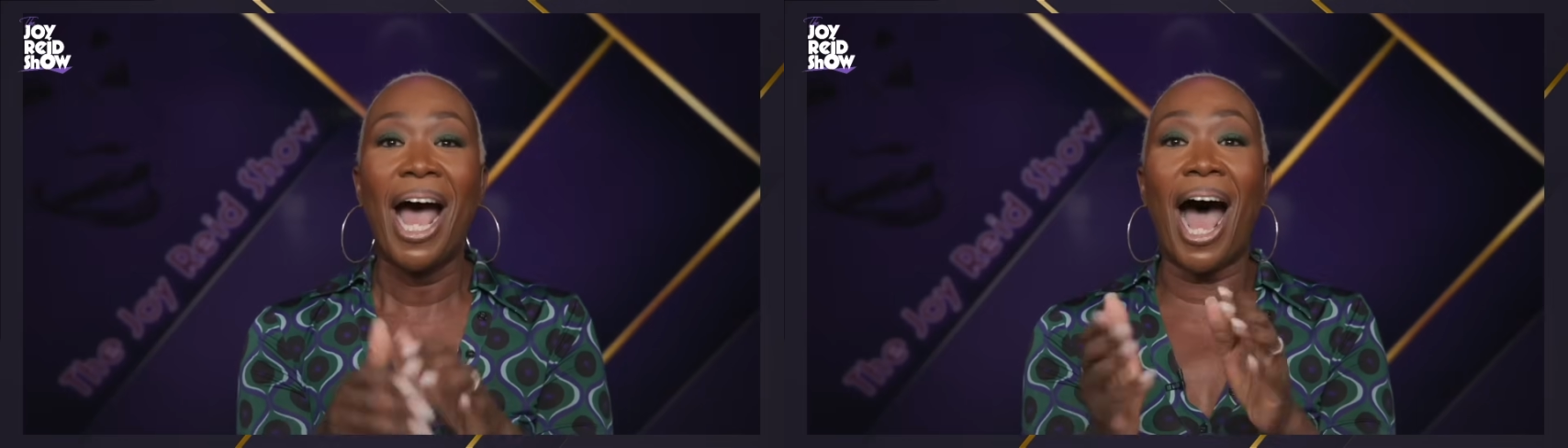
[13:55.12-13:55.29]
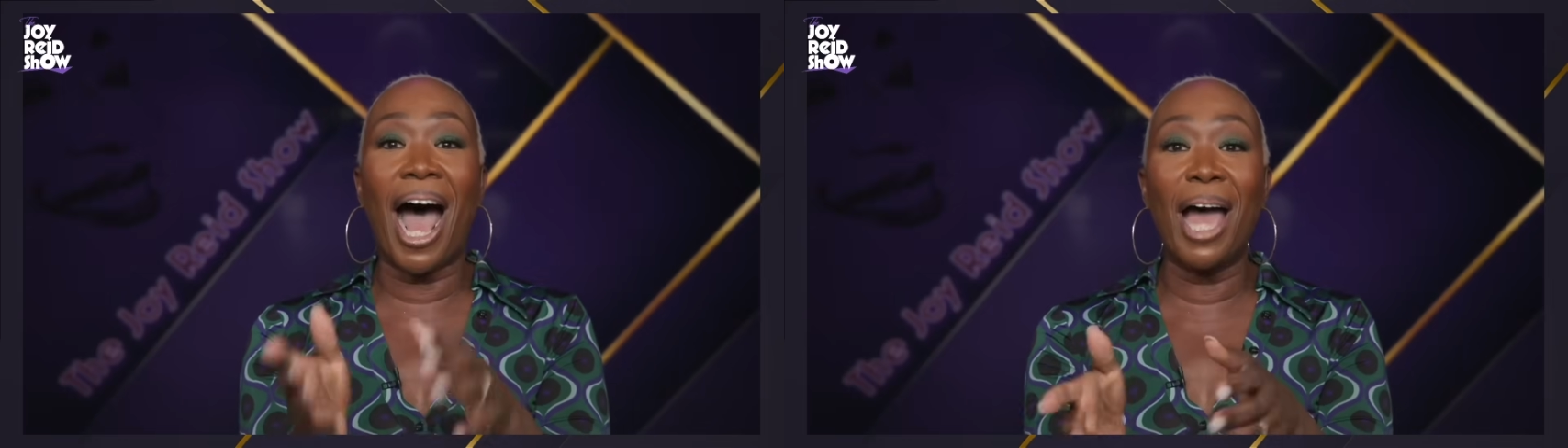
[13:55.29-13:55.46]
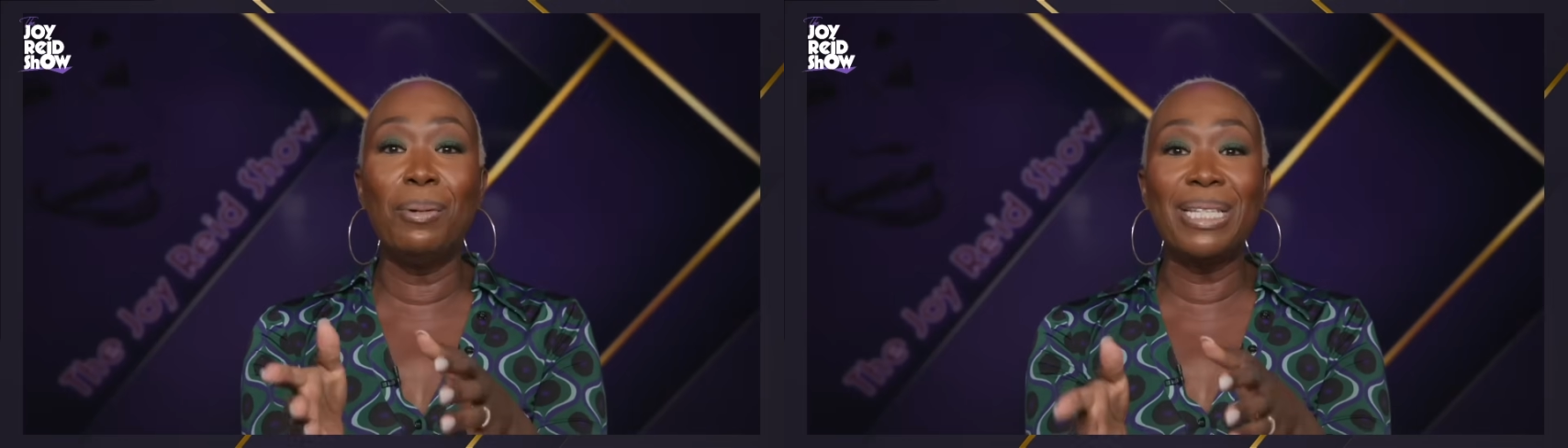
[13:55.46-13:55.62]

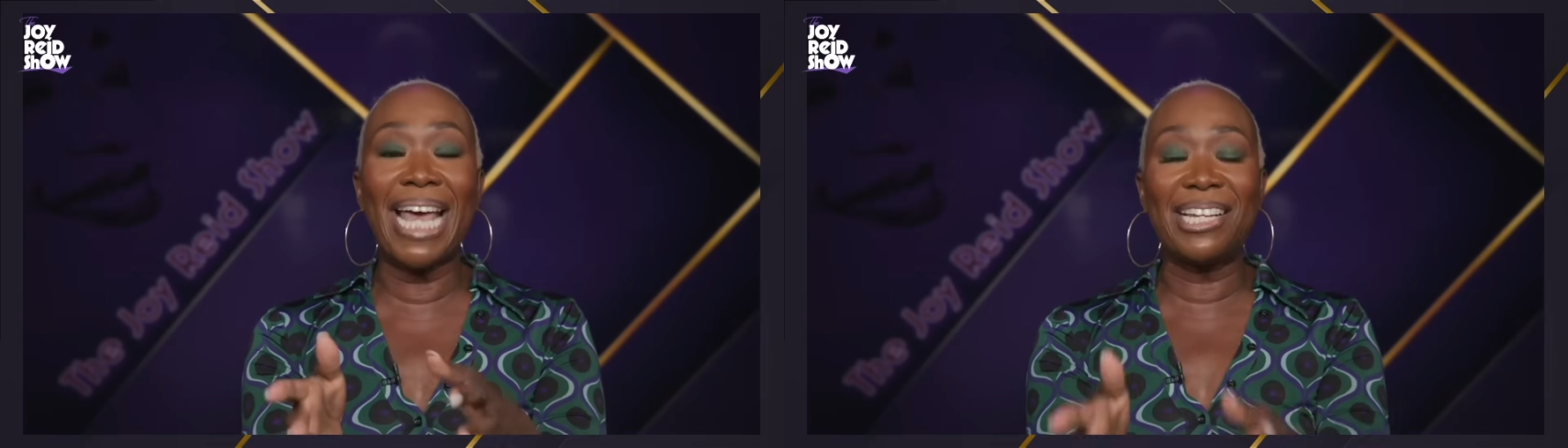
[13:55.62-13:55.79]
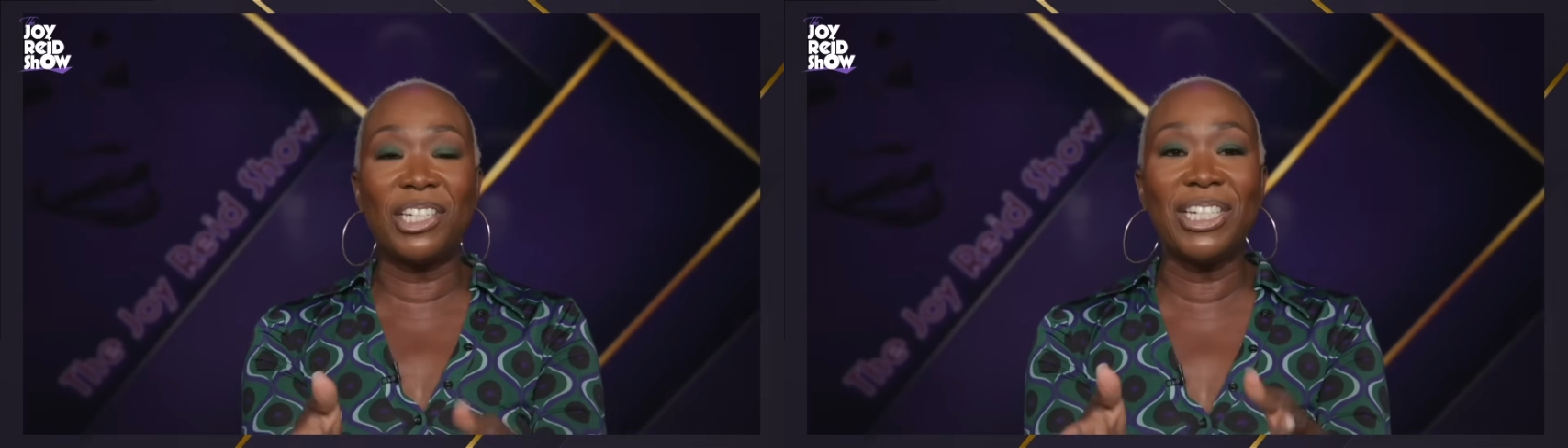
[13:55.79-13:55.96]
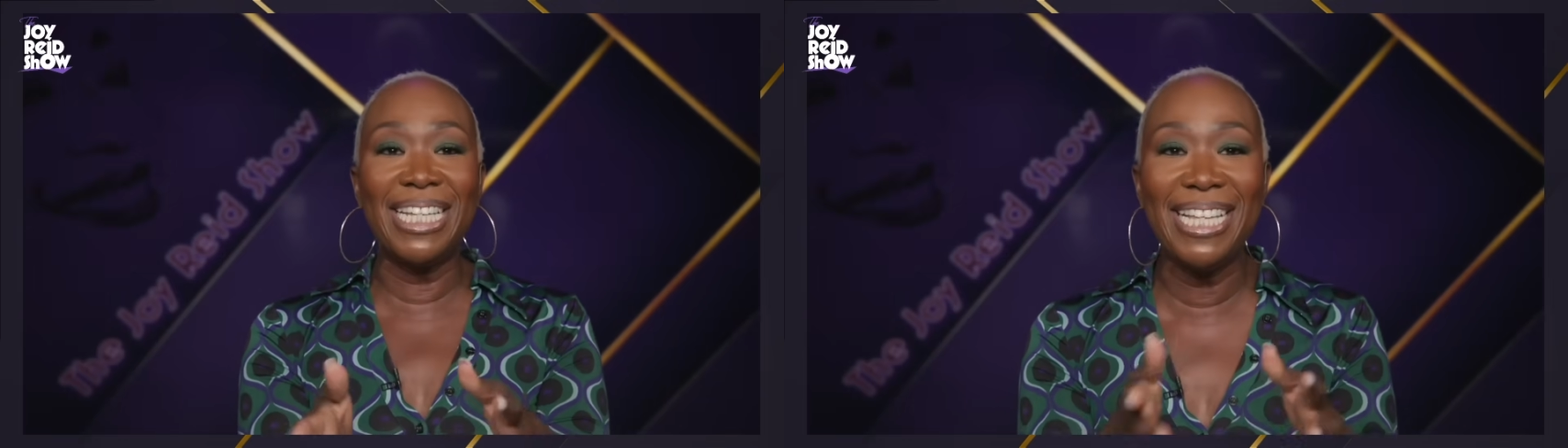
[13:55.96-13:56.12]
I was
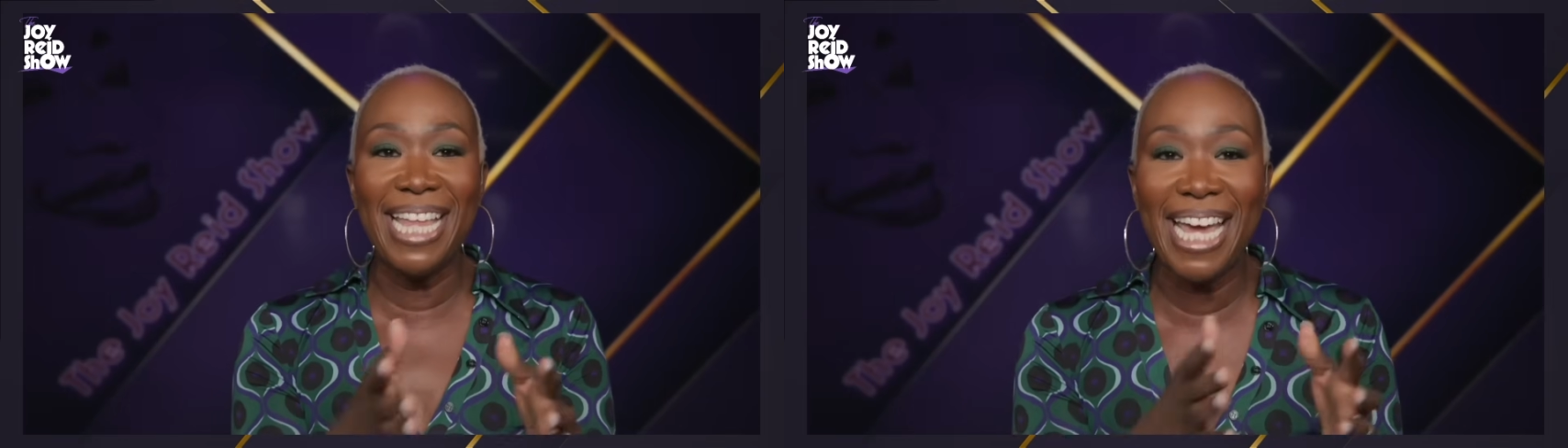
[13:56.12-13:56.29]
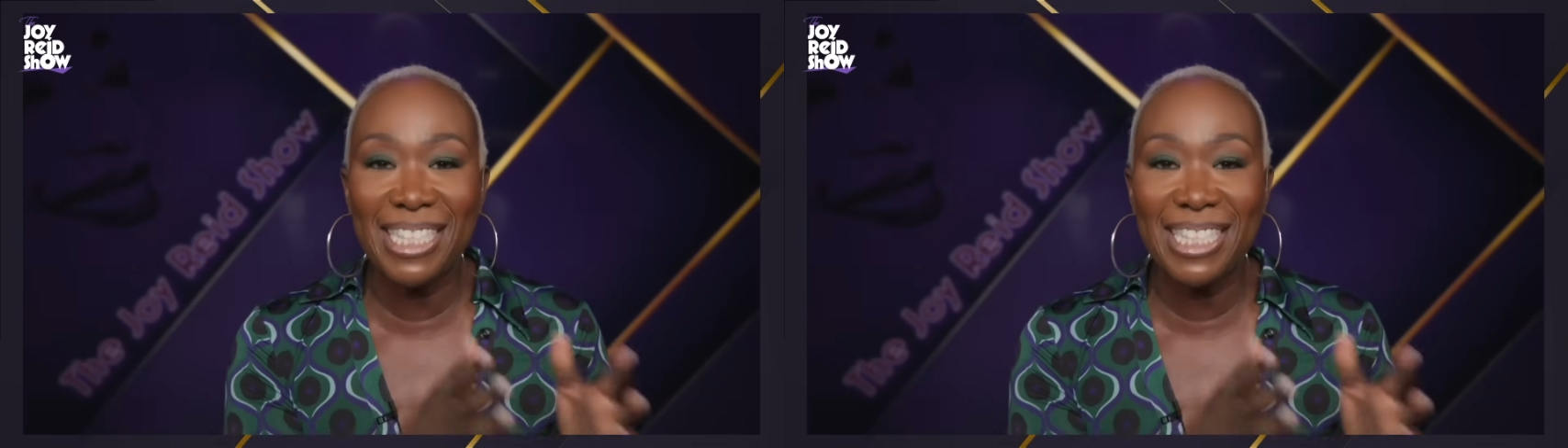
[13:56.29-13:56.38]
actually